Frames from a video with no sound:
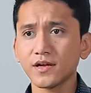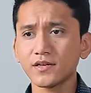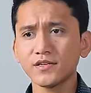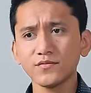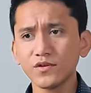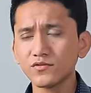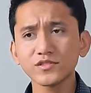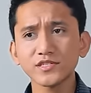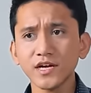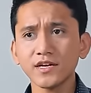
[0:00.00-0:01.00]
I didn't want to
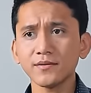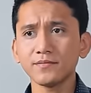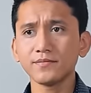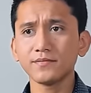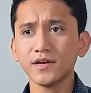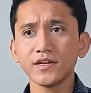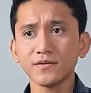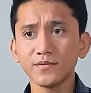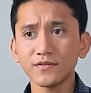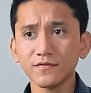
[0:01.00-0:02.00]
stand up and
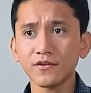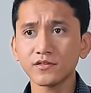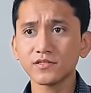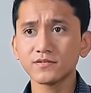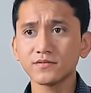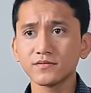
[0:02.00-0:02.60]
admit fault.